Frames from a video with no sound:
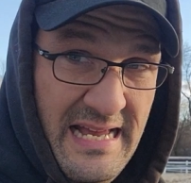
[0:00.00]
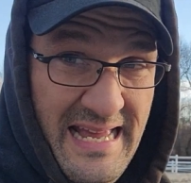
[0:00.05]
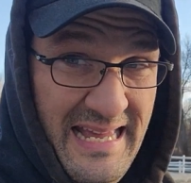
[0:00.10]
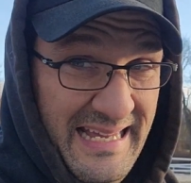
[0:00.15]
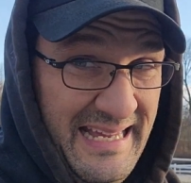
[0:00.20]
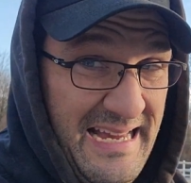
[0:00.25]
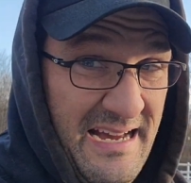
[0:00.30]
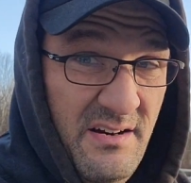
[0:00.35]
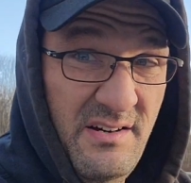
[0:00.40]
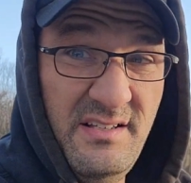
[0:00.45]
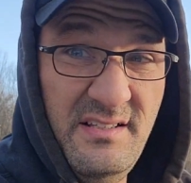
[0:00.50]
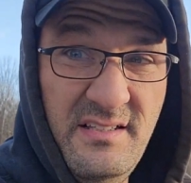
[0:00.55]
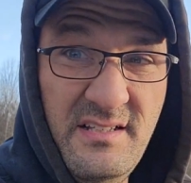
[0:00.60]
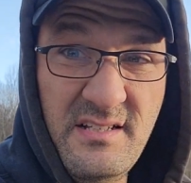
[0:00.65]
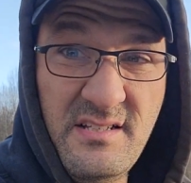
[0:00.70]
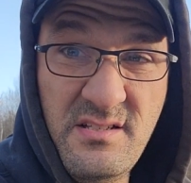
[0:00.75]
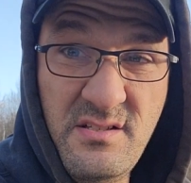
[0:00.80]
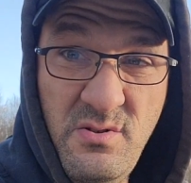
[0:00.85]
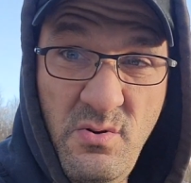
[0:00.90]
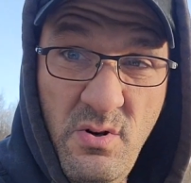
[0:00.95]
hang out in
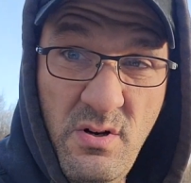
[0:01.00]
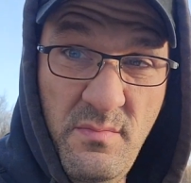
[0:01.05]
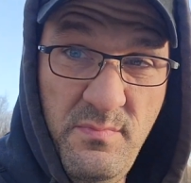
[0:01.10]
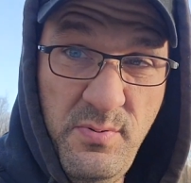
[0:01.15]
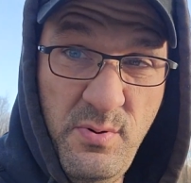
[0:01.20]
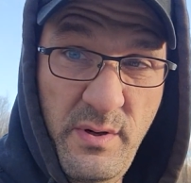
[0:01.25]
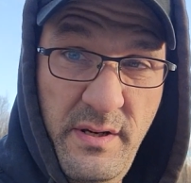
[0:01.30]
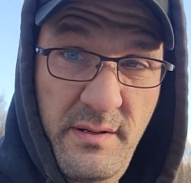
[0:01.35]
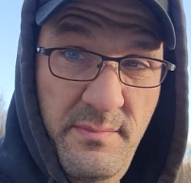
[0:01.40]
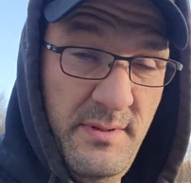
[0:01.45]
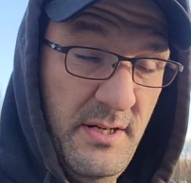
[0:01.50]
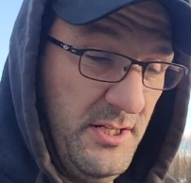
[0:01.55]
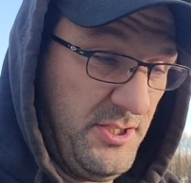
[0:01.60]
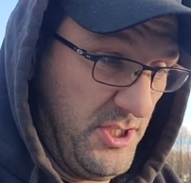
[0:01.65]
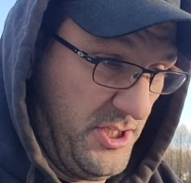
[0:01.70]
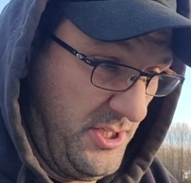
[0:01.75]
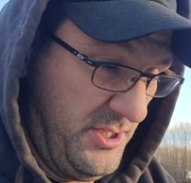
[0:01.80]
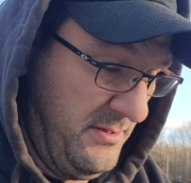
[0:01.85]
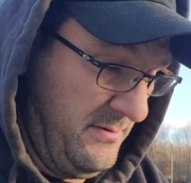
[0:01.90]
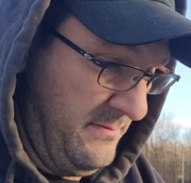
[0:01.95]
this store pretty
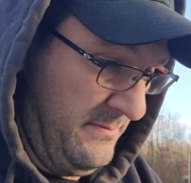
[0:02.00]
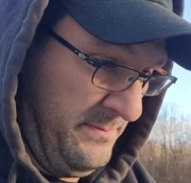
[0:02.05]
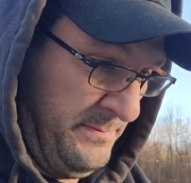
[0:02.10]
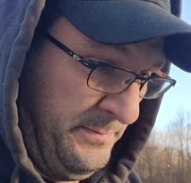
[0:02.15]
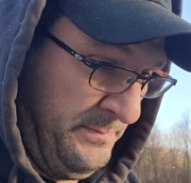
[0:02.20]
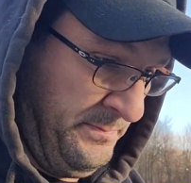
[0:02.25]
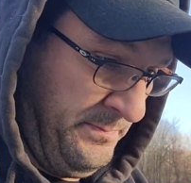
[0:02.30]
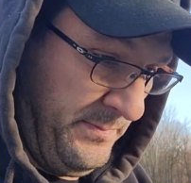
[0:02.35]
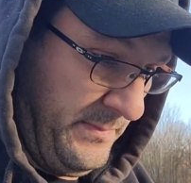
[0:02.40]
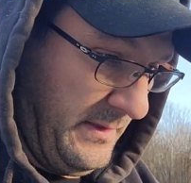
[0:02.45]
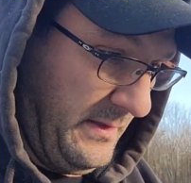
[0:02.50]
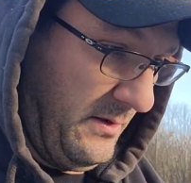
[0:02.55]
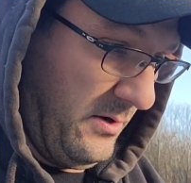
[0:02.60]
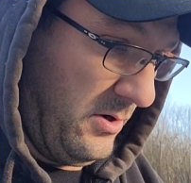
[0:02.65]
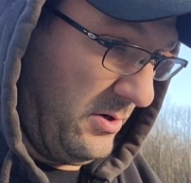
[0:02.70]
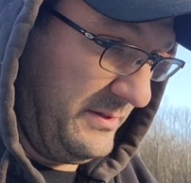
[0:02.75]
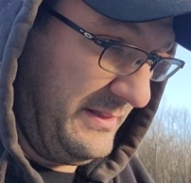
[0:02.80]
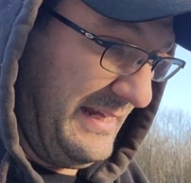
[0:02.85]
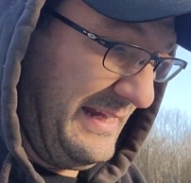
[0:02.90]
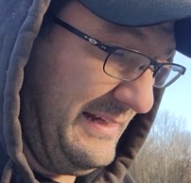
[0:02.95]
much
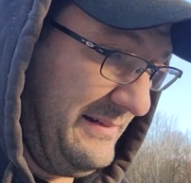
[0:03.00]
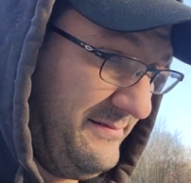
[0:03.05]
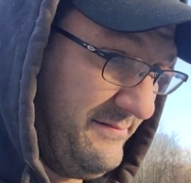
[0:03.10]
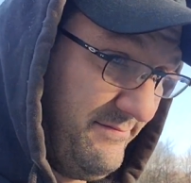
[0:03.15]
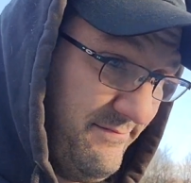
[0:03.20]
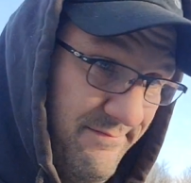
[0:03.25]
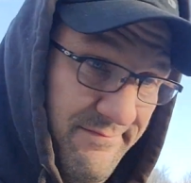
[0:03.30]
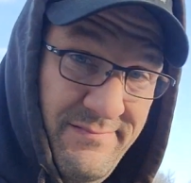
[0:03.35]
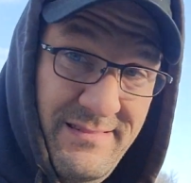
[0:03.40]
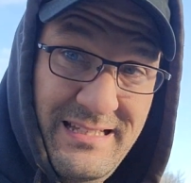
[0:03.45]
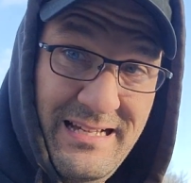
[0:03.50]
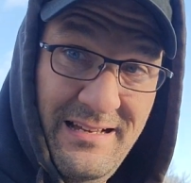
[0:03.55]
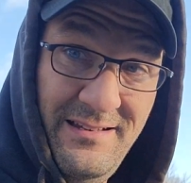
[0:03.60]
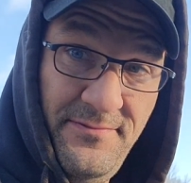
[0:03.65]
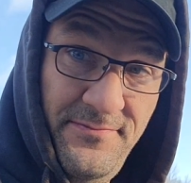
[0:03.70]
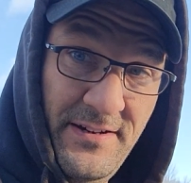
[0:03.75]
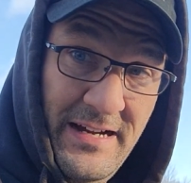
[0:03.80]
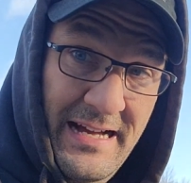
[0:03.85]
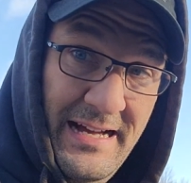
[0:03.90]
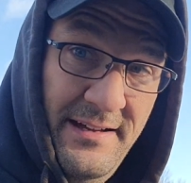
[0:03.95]
all day. 10 to
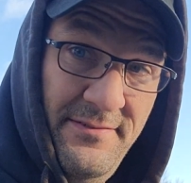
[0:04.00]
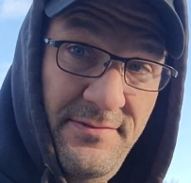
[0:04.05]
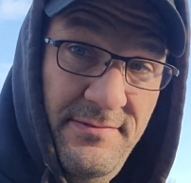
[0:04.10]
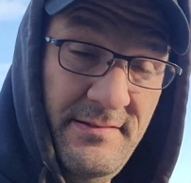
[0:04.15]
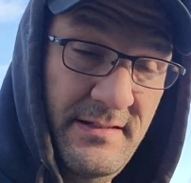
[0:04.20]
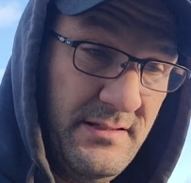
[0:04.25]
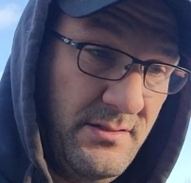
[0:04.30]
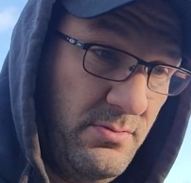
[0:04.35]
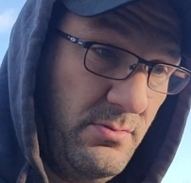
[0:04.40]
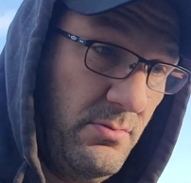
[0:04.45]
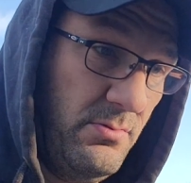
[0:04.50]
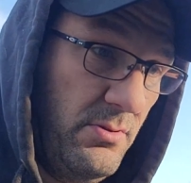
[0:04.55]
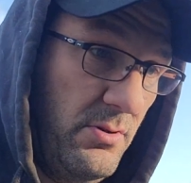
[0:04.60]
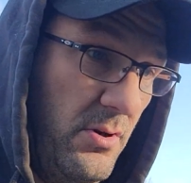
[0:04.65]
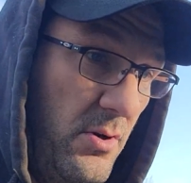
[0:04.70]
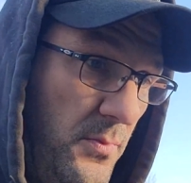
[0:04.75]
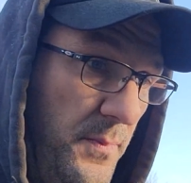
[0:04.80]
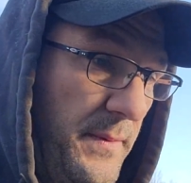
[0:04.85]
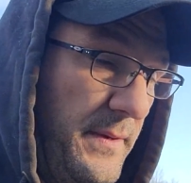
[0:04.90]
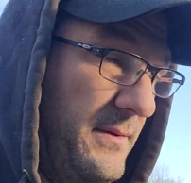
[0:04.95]
5. That's when we're
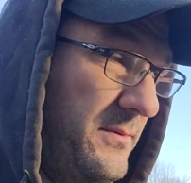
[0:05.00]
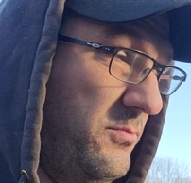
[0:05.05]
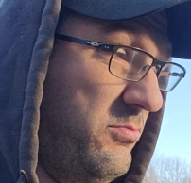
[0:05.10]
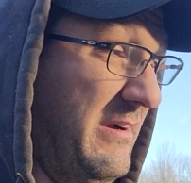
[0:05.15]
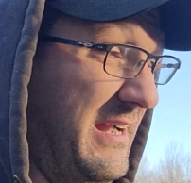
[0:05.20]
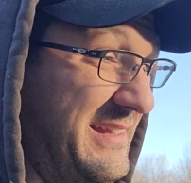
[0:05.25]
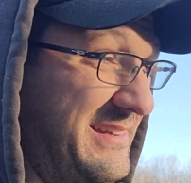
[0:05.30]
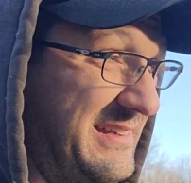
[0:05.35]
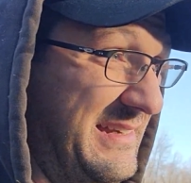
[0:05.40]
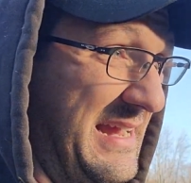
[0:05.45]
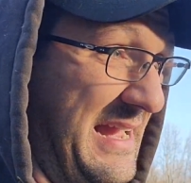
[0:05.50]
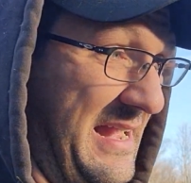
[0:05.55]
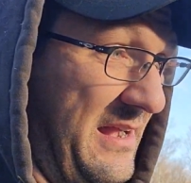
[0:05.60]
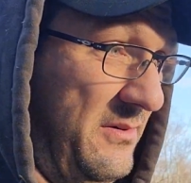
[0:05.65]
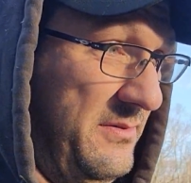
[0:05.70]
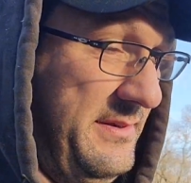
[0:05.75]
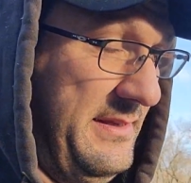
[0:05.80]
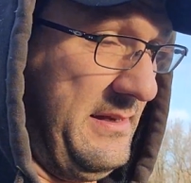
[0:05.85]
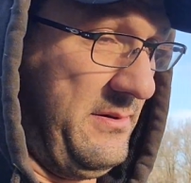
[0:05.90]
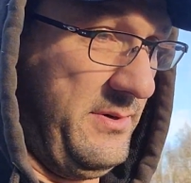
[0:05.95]
open right now.
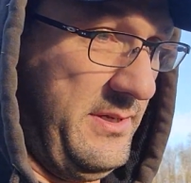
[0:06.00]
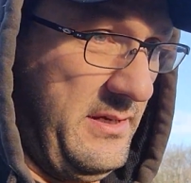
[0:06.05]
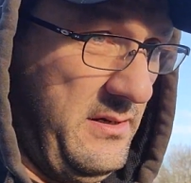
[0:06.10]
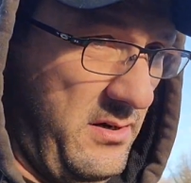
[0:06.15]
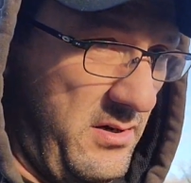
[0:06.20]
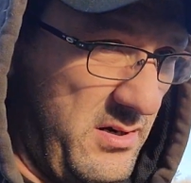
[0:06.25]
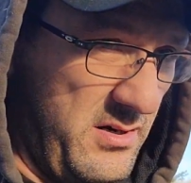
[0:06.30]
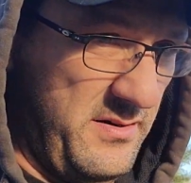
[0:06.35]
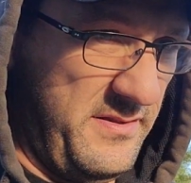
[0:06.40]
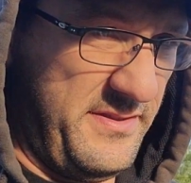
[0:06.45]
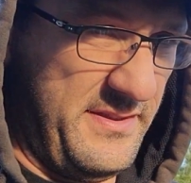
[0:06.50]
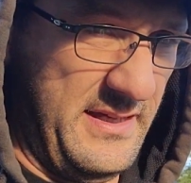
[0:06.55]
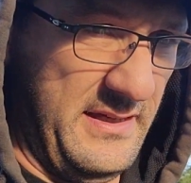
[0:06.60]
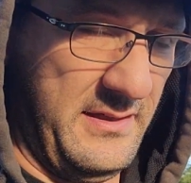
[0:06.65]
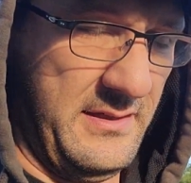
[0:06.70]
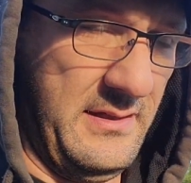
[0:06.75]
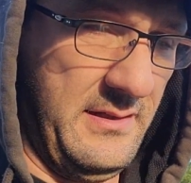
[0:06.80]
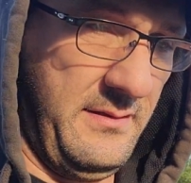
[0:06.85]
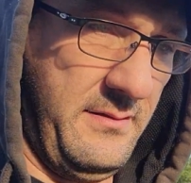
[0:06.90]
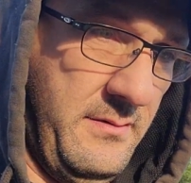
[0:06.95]
Now, we are
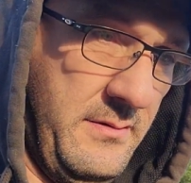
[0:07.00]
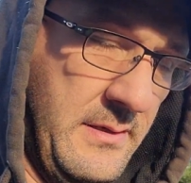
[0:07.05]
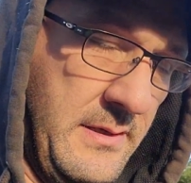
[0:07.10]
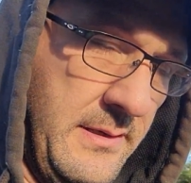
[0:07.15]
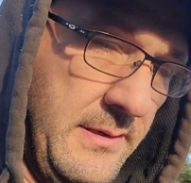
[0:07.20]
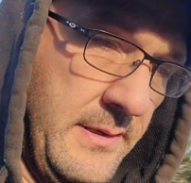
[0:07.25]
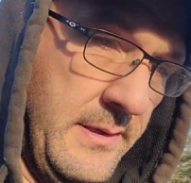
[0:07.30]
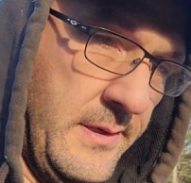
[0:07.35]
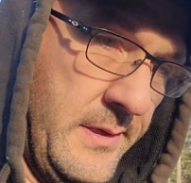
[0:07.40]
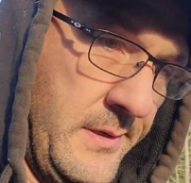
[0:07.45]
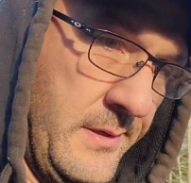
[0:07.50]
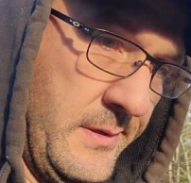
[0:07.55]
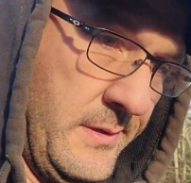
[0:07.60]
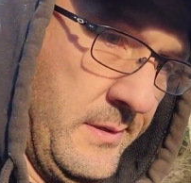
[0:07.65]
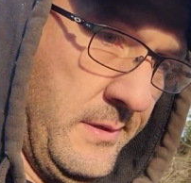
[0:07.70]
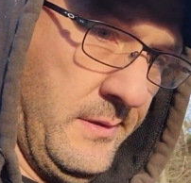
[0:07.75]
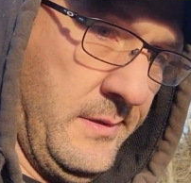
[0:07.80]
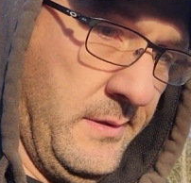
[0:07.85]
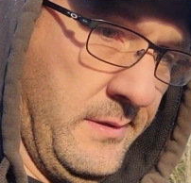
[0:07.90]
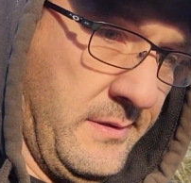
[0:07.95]
thinking
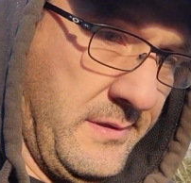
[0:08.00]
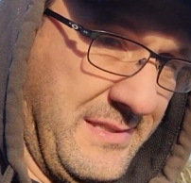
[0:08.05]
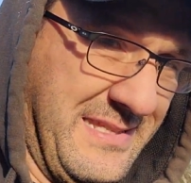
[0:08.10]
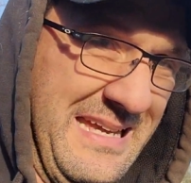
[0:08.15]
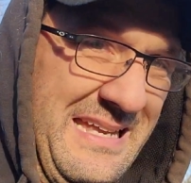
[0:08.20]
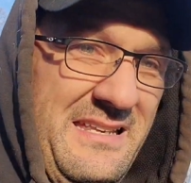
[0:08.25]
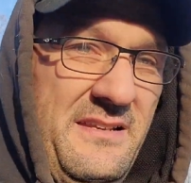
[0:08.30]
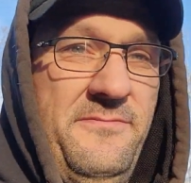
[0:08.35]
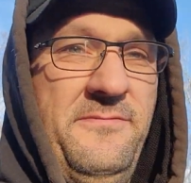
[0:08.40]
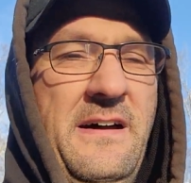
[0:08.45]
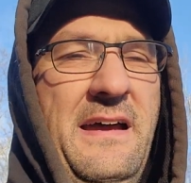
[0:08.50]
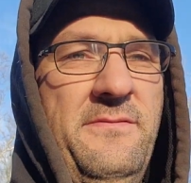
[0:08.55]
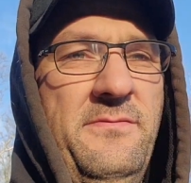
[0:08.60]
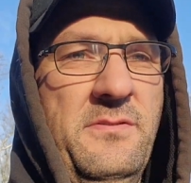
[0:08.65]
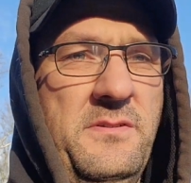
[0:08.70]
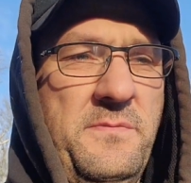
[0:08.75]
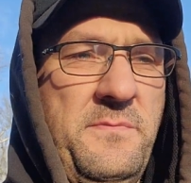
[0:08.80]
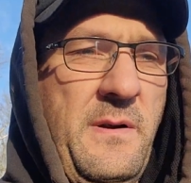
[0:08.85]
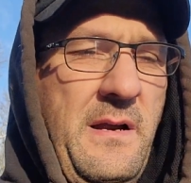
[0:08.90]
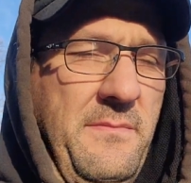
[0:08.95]
10 to 5
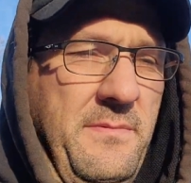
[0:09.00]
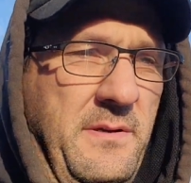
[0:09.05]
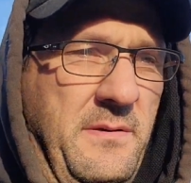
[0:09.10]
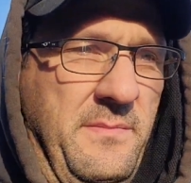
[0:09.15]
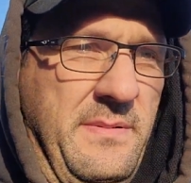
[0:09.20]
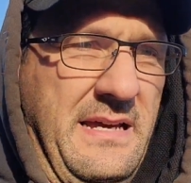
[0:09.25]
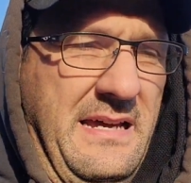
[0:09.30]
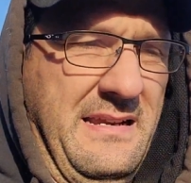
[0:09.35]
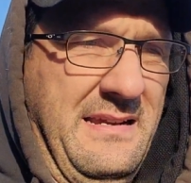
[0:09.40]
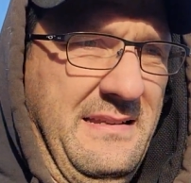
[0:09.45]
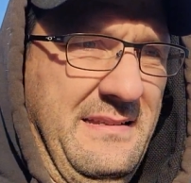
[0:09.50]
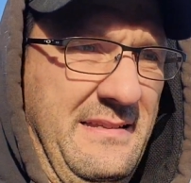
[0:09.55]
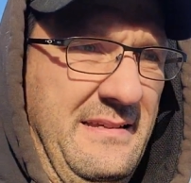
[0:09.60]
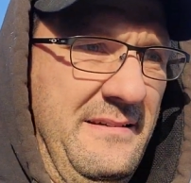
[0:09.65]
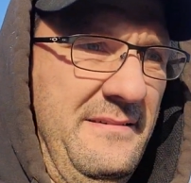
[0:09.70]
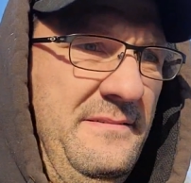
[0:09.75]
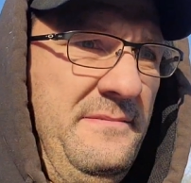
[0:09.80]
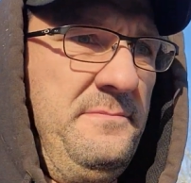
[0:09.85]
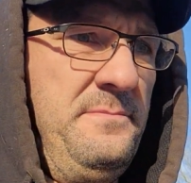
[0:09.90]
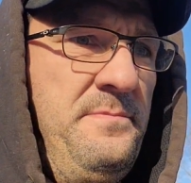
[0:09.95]
was probably a bad
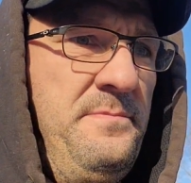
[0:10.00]
idea.